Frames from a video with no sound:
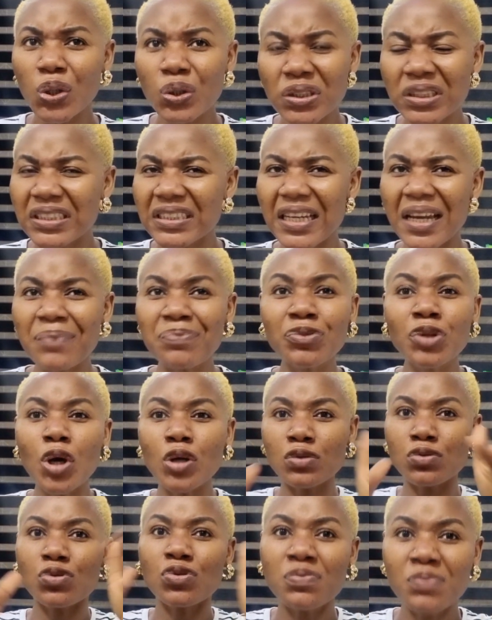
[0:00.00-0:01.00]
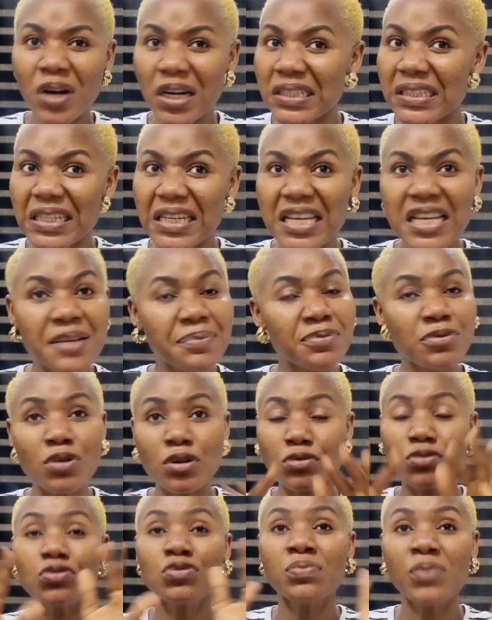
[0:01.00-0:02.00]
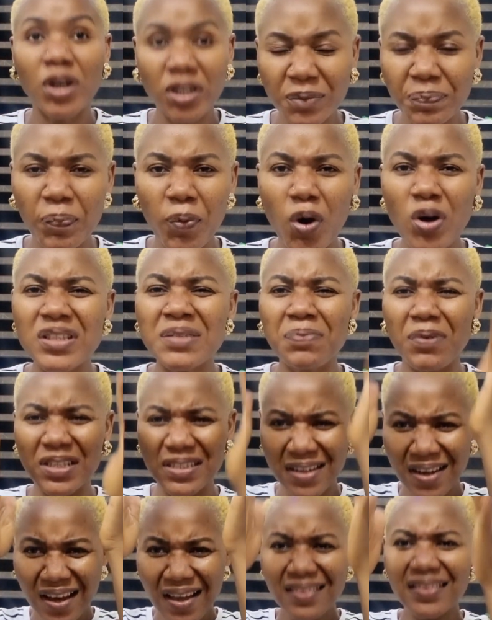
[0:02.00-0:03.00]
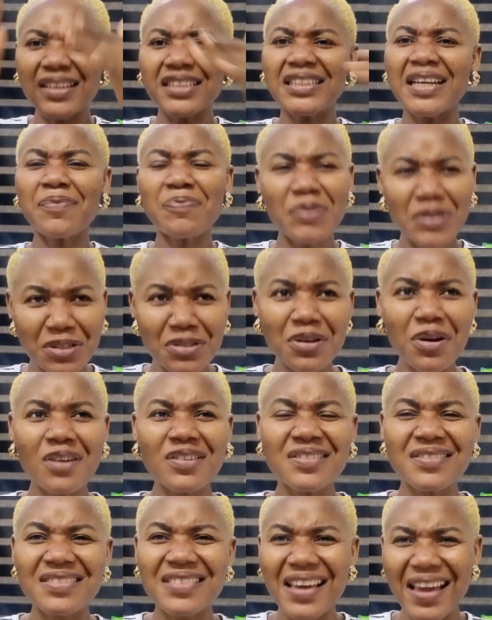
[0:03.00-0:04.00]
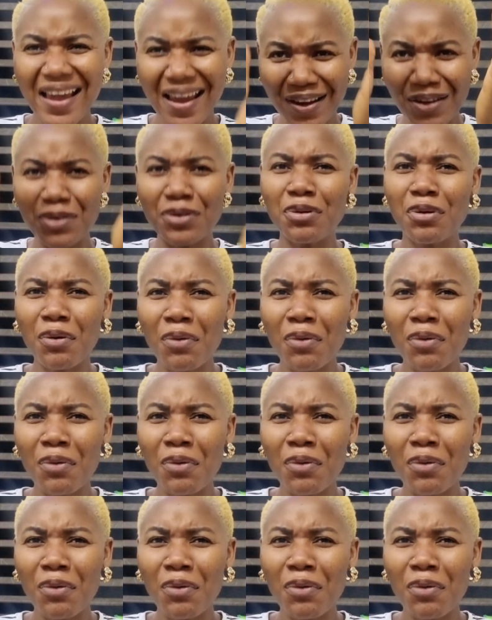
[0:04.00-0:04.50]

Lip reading: good shape, not too much hips, not too much butt, but the shape is just there.